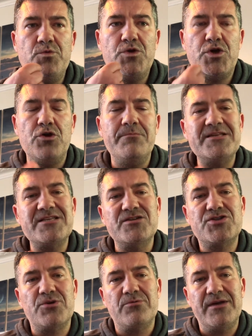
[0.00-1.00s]
humans are
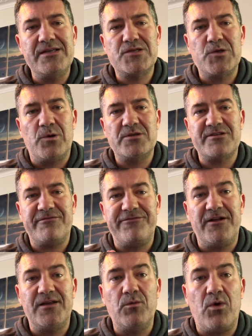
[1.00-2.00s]
generally taught to
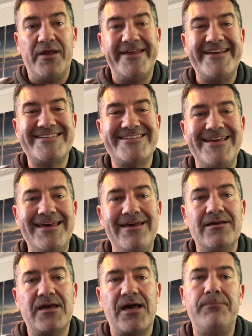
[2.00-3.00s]
follow what they see
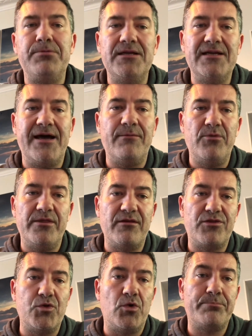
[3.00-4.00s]
and couple it up with a
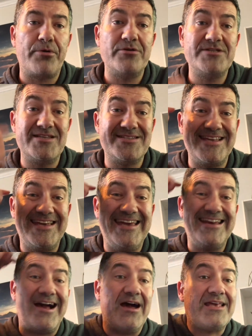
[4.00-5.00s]
thought process to
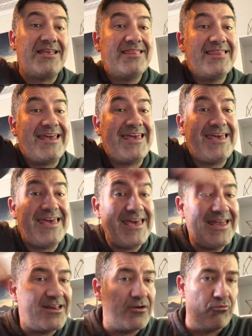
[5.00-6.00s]
get a, the
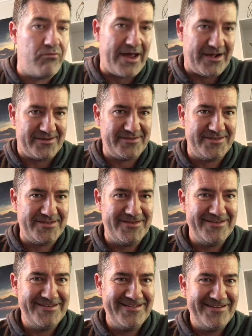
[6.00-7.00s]
head around
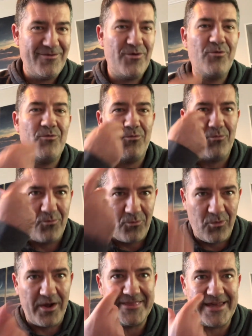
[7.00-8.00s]

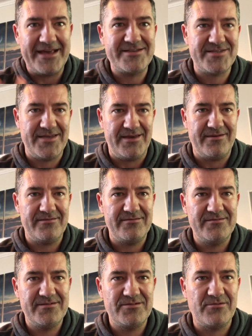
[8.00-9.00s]
what they are seeing,
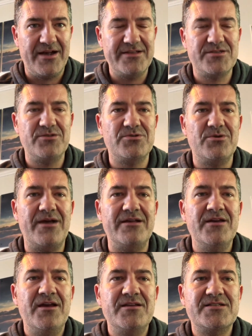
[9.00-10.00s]
right? To, to,
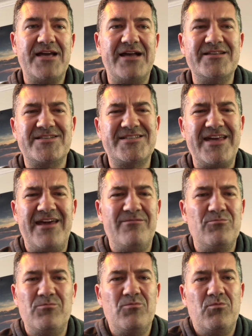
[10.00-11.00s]
to
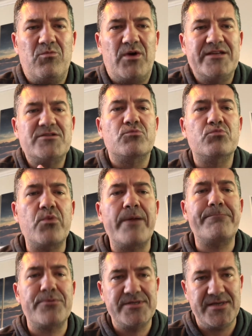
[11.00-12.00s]
understand what does it
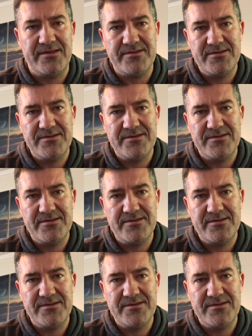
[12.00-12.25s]
represent,